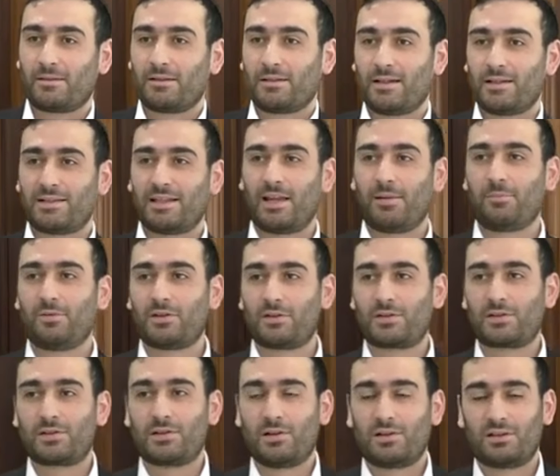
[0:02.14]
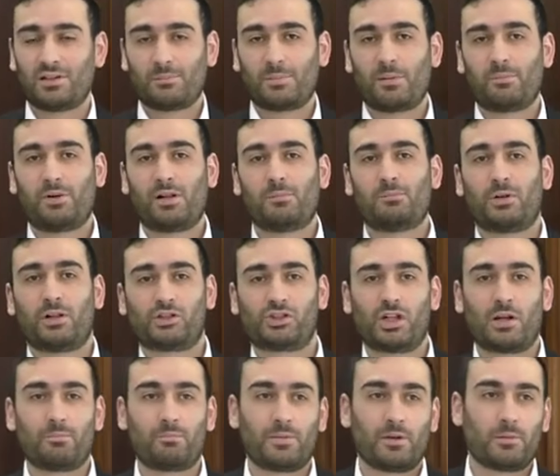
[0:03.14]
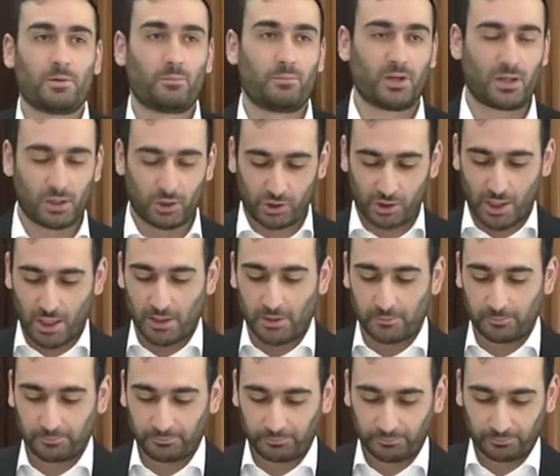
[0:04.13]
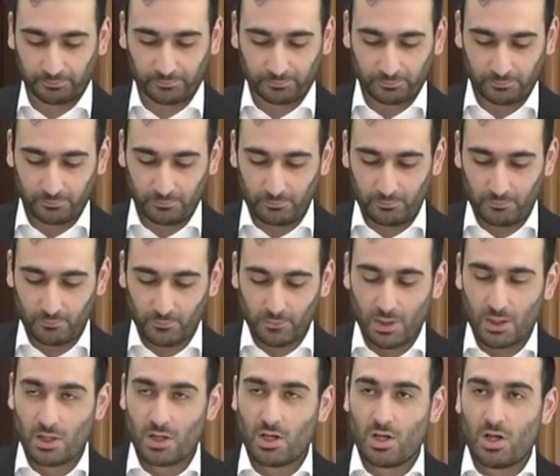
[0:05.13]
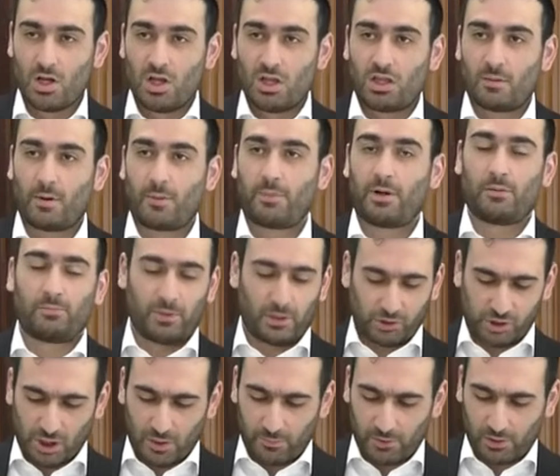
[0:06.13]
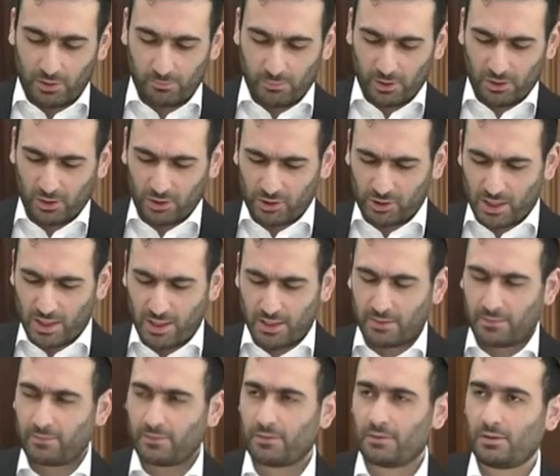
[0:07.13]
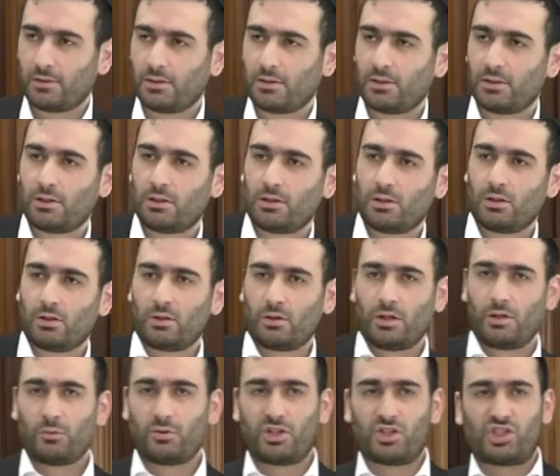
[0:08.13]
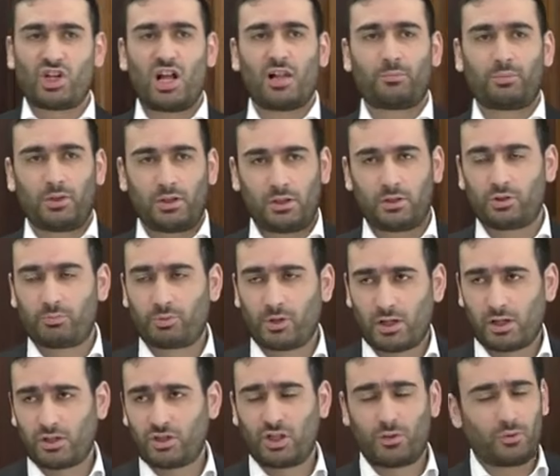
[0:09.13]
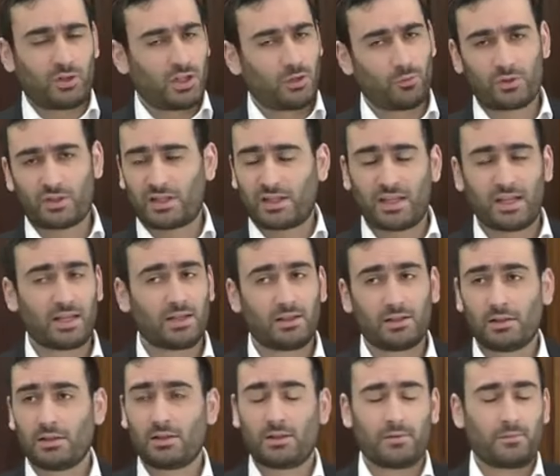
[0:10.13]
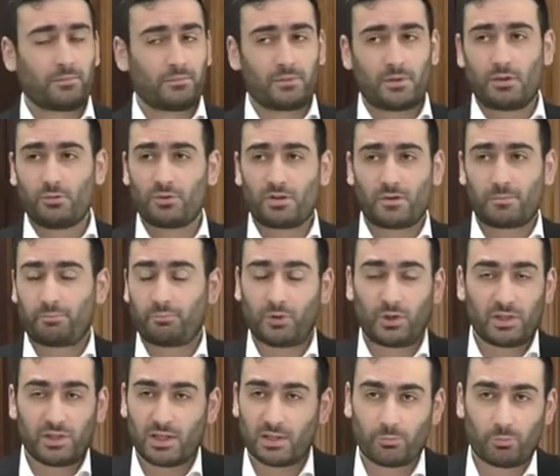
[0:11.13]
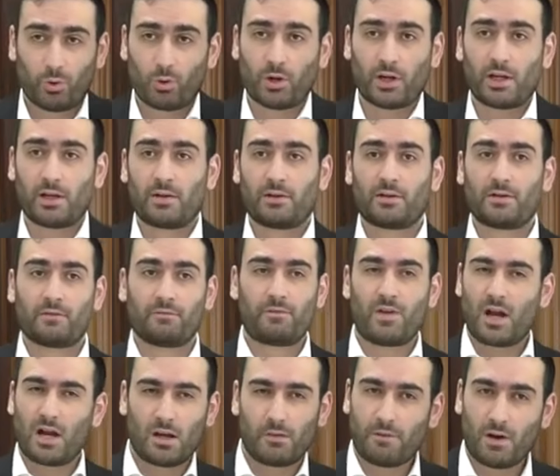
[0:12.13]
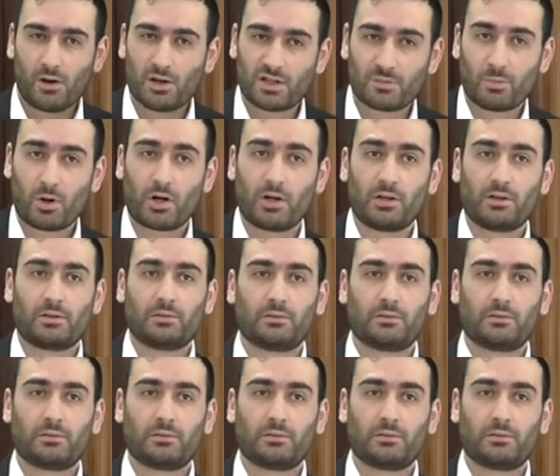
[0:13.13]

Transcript: His name was Balshem Michelstad. Baal Shem Michelstadt, he was a child prodigy when he was a kid. He was a brilliant boy, very, very smart.